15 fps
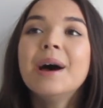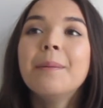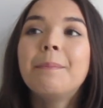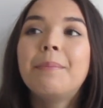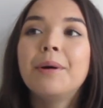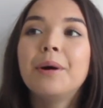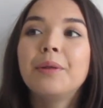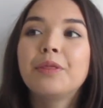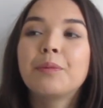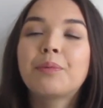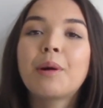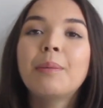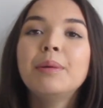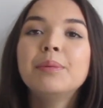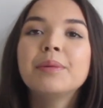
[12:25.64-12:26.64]
But the
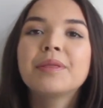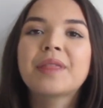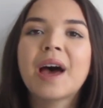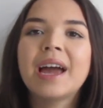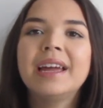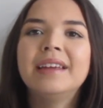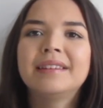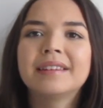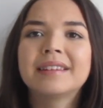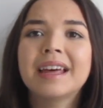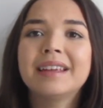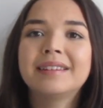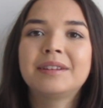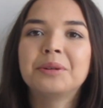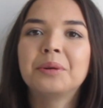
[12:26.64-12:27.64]
problem with that is
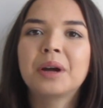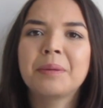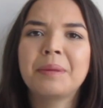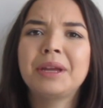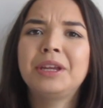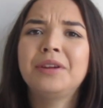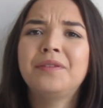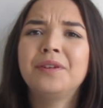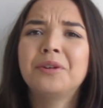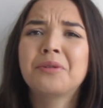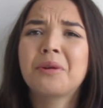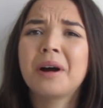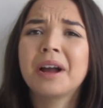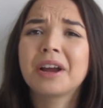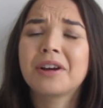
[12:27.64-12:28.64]
that still can make you feel
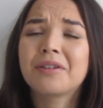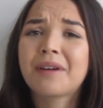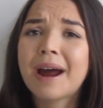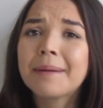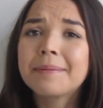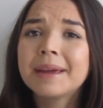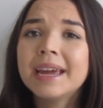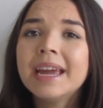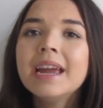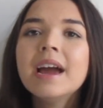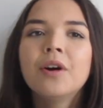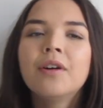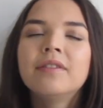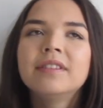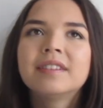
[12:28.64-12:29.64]
quite crappy.
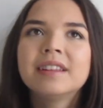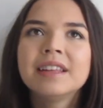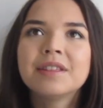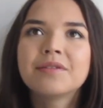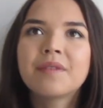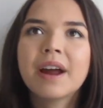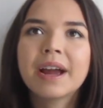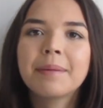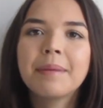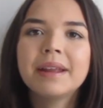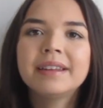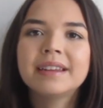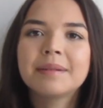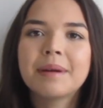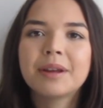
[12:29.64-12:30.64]
Obviously, the
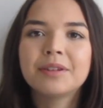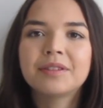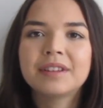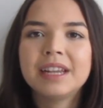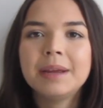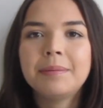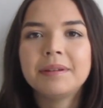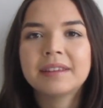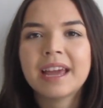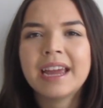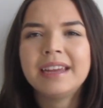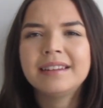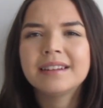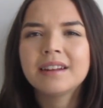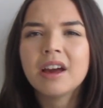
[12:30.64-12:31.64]
recommended amount of sleep is
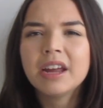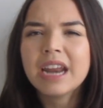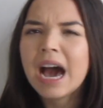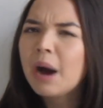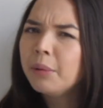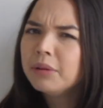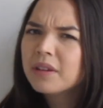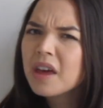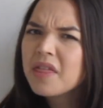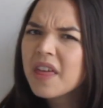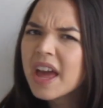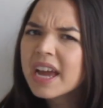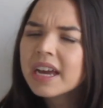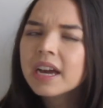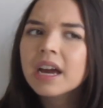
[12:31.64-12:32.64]
8 to 9 hours, I
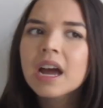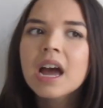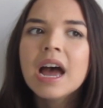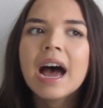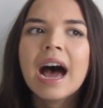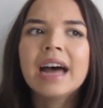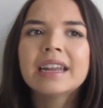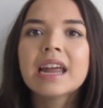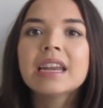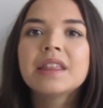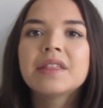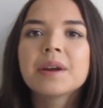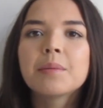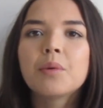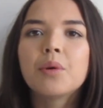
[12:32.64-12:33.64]
think. And
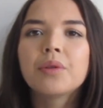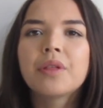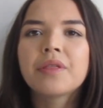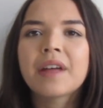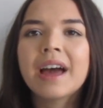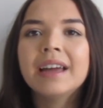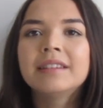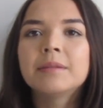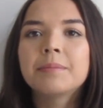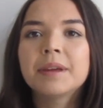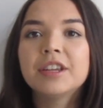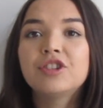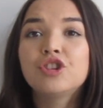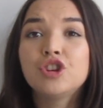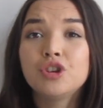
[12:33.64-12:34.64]
anything more than that is a
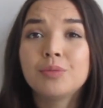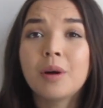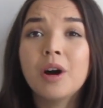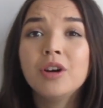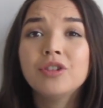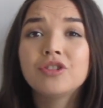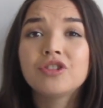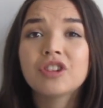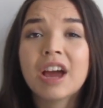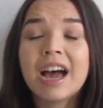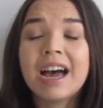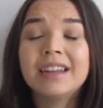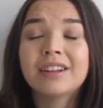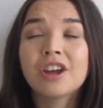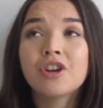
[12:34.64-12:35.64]
bit too much.
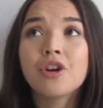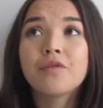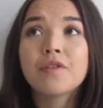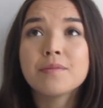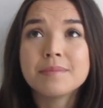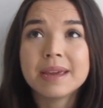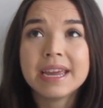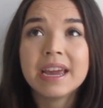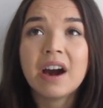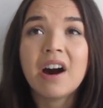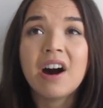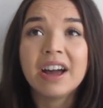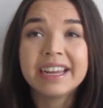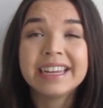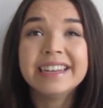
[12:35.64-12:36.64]
And I know for me,
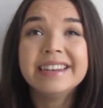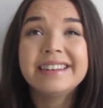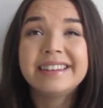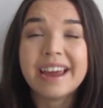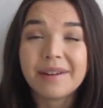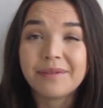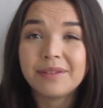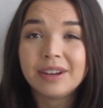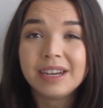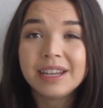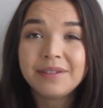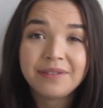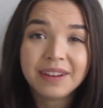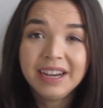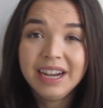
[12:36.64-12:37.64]
I can
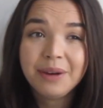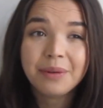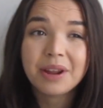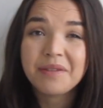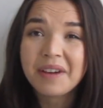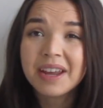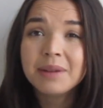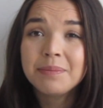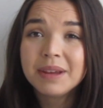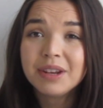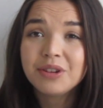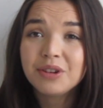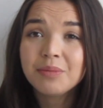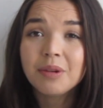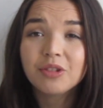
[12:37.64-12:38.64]
definitely feel it when I've had a bit
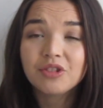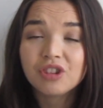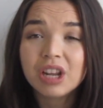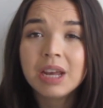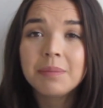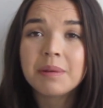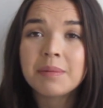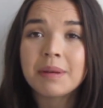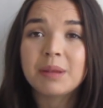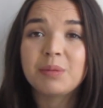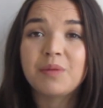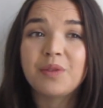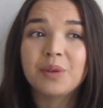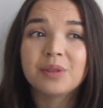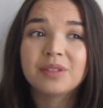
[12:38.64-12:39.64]
too much sleep. It makes
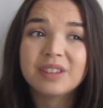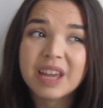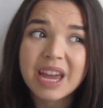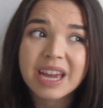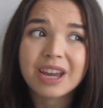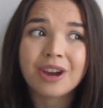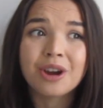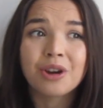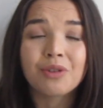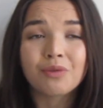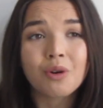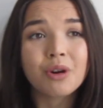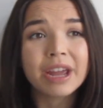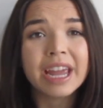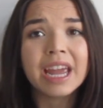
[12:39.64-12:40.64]
me feel sick and
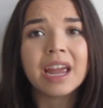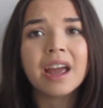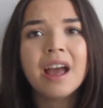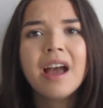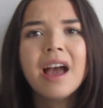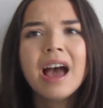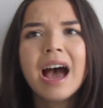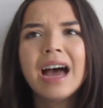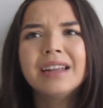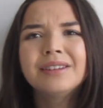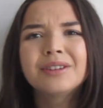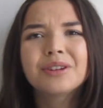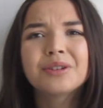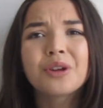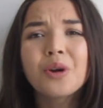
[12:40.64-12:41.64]
groggy.
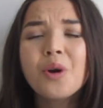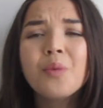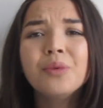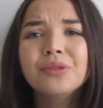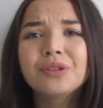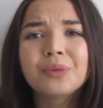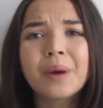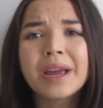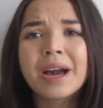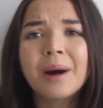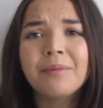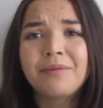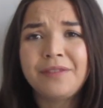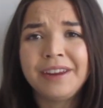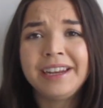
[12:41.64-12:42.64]
And no one wants to wake
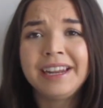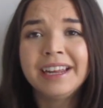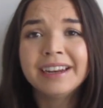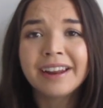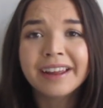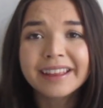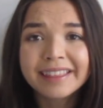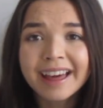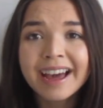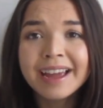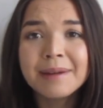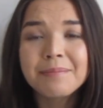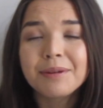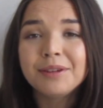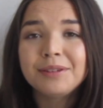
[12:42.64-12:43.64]
up feeling like
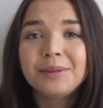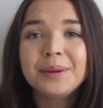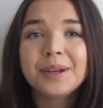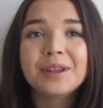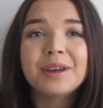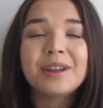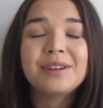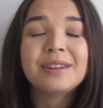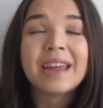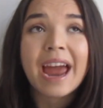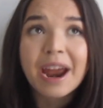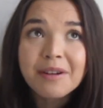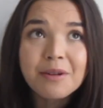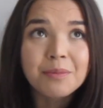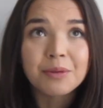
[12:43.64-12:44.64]
that. It puts you in a
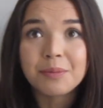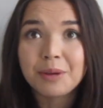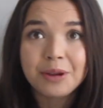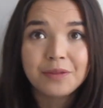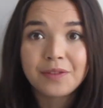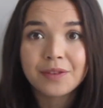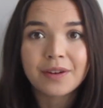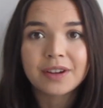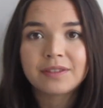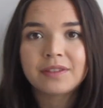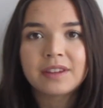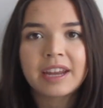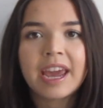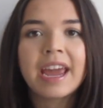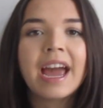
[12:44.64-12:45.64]
terrible mood for the rest
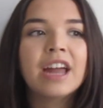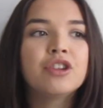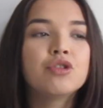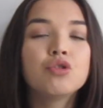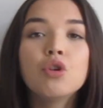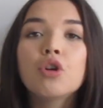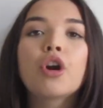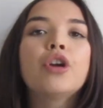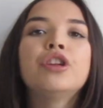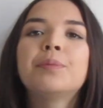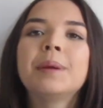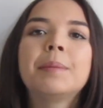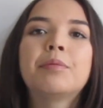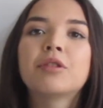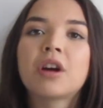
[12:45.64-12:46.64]
of the day, and you're not going to
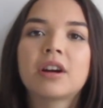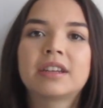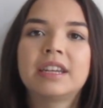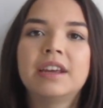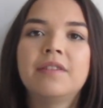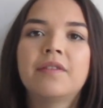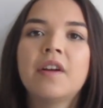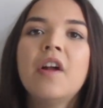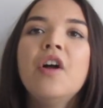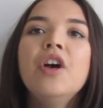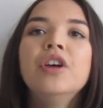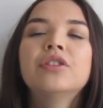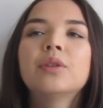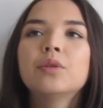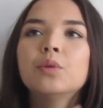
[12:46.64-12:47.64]
be productive.
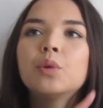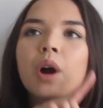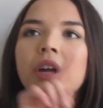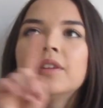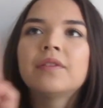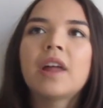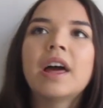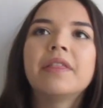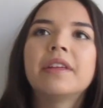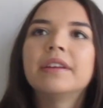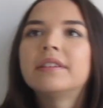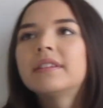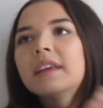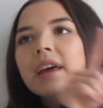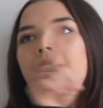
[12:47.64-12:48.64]
So it's all kind of like
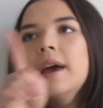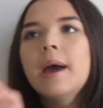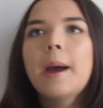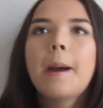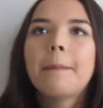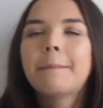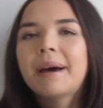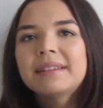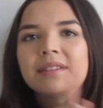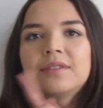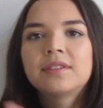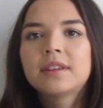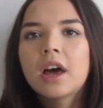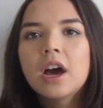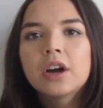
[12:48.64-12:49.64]
this
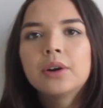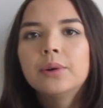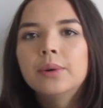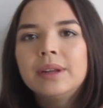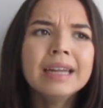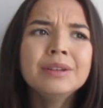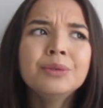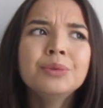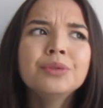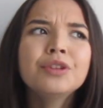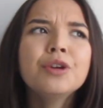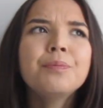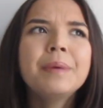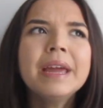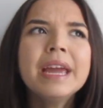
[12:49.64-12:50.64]
massive circle. And
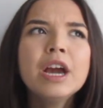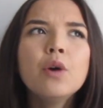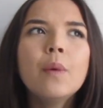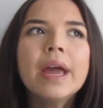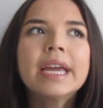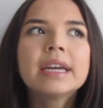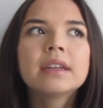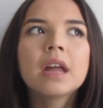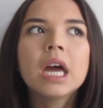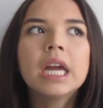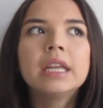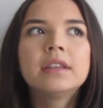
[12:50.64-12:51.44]
also, being awake at night